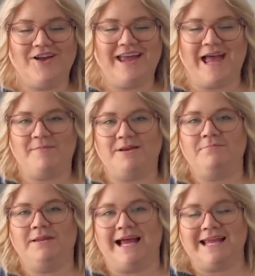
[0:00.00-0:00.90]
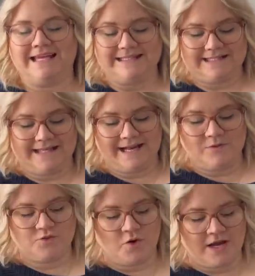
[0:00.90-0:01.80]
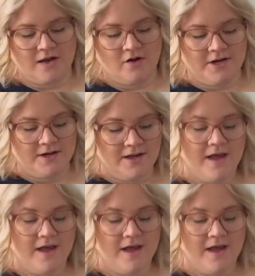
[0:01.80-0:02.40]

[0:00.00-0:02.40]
cabin blanket that I was working on.